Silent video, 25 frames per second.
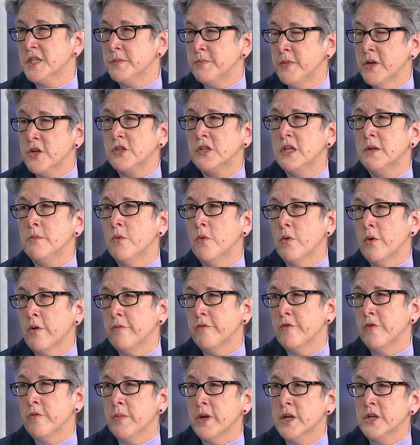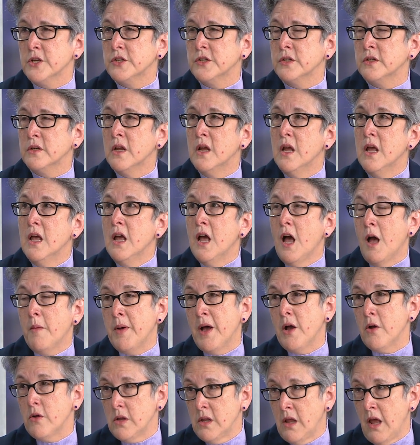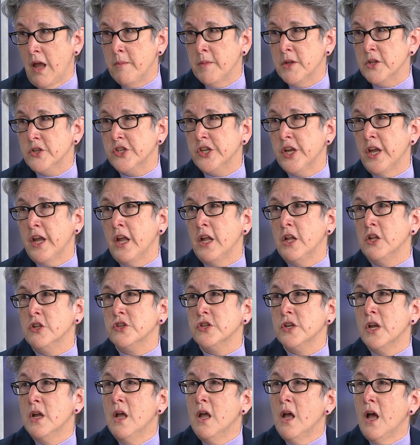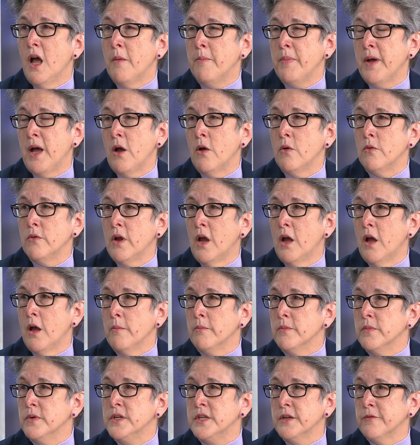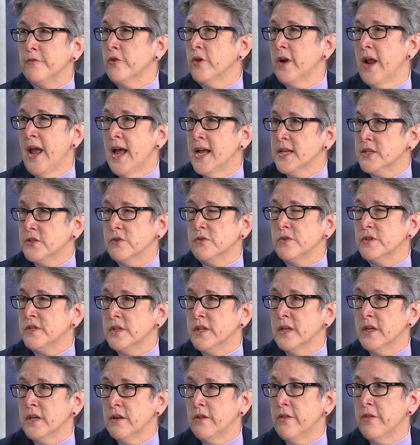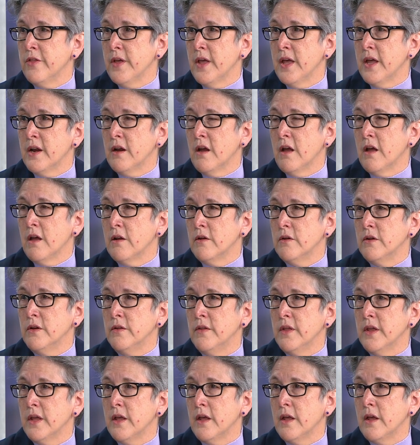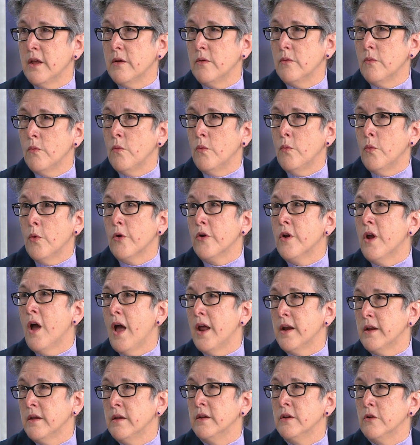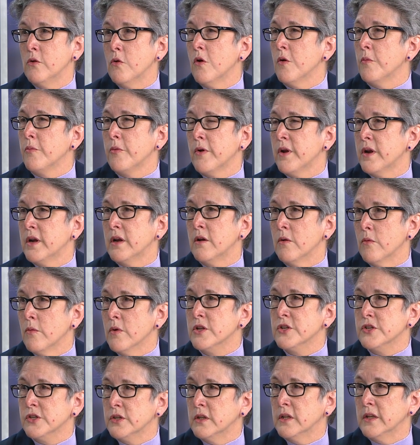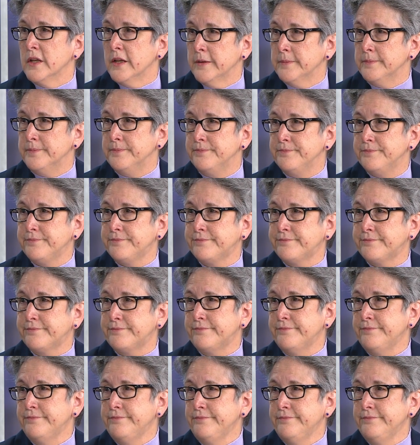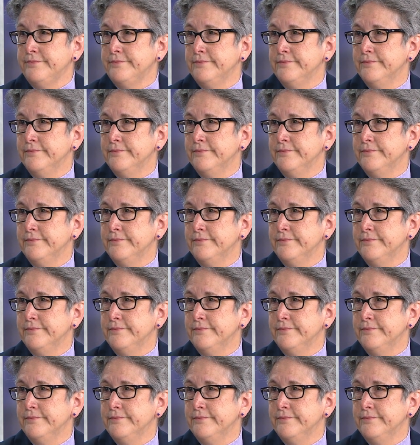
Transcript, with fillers: especially more information about climate change, about um, different hazards that, that, uh, that were not incorporated originally. All right,